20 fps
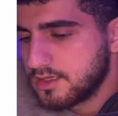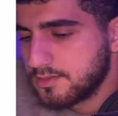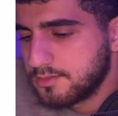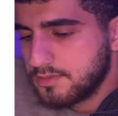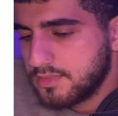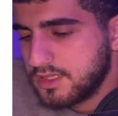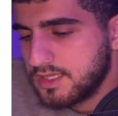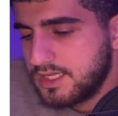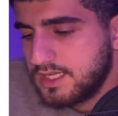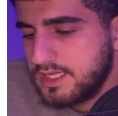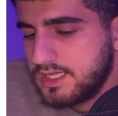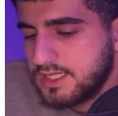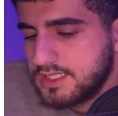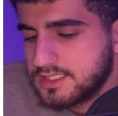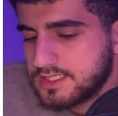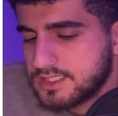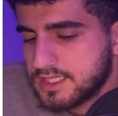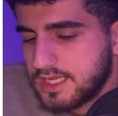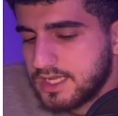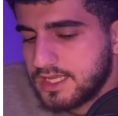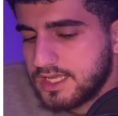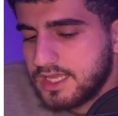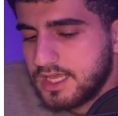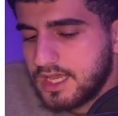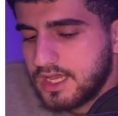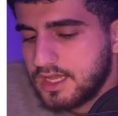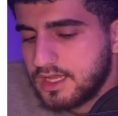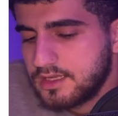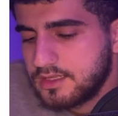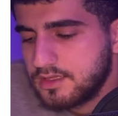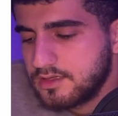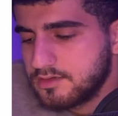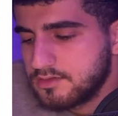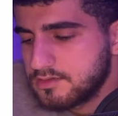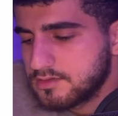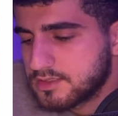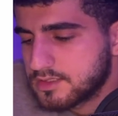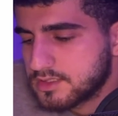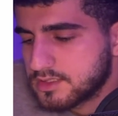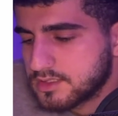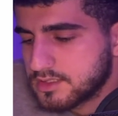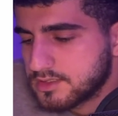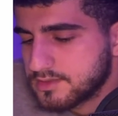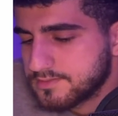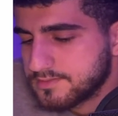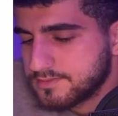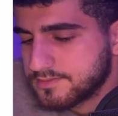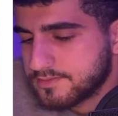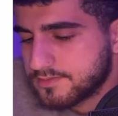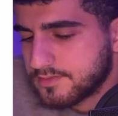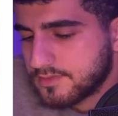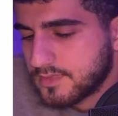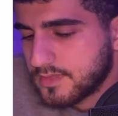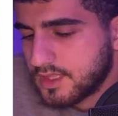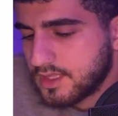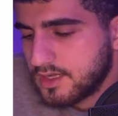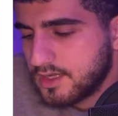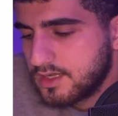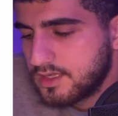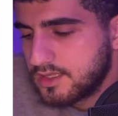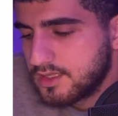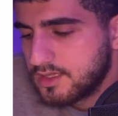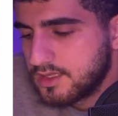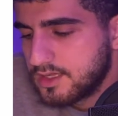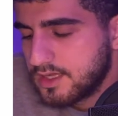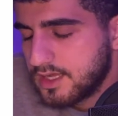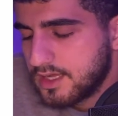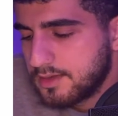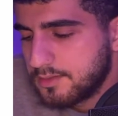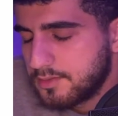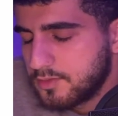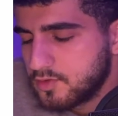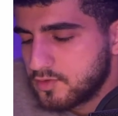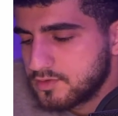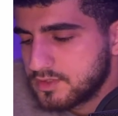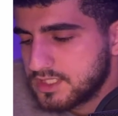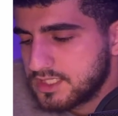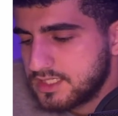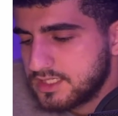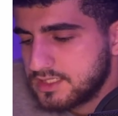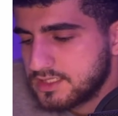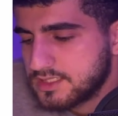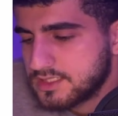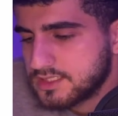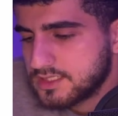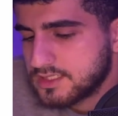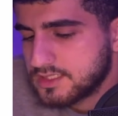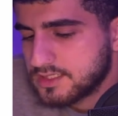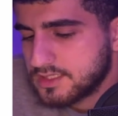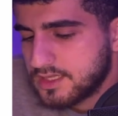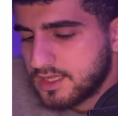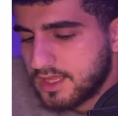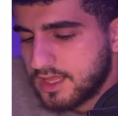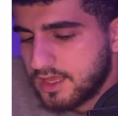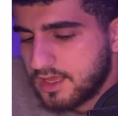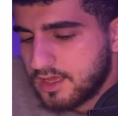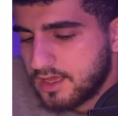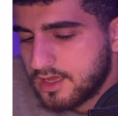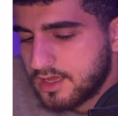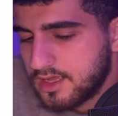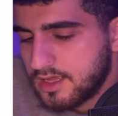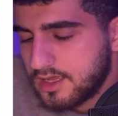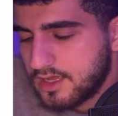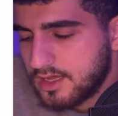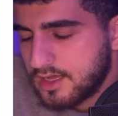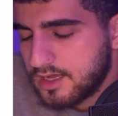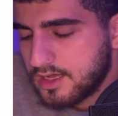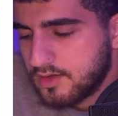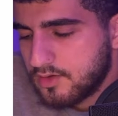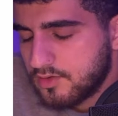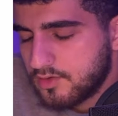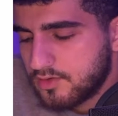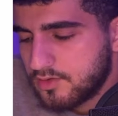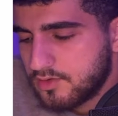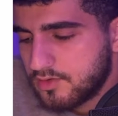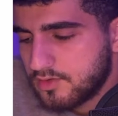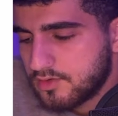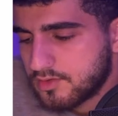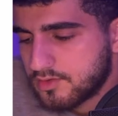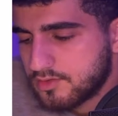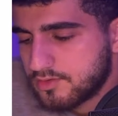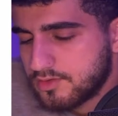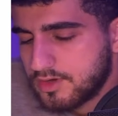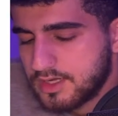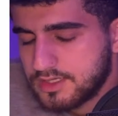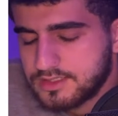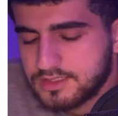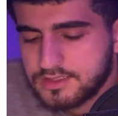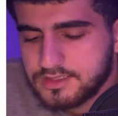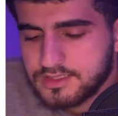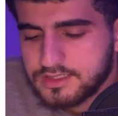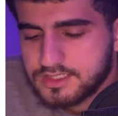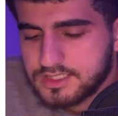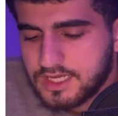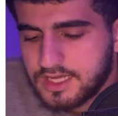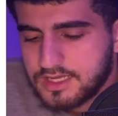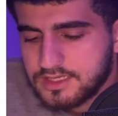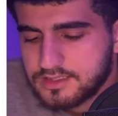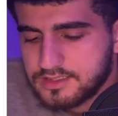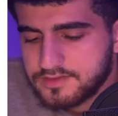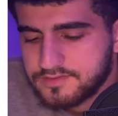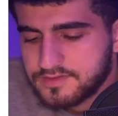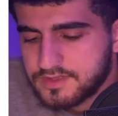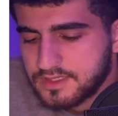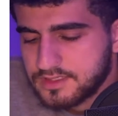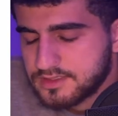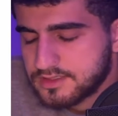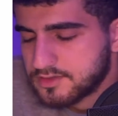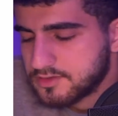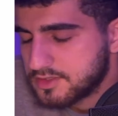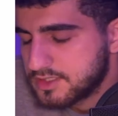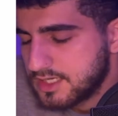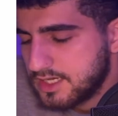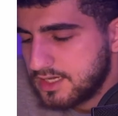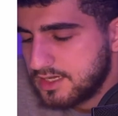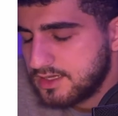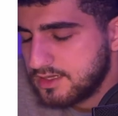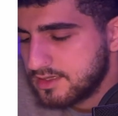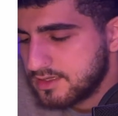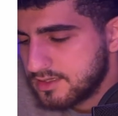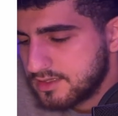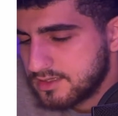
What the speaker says: Please again use emojis or write in the chat if that is okay.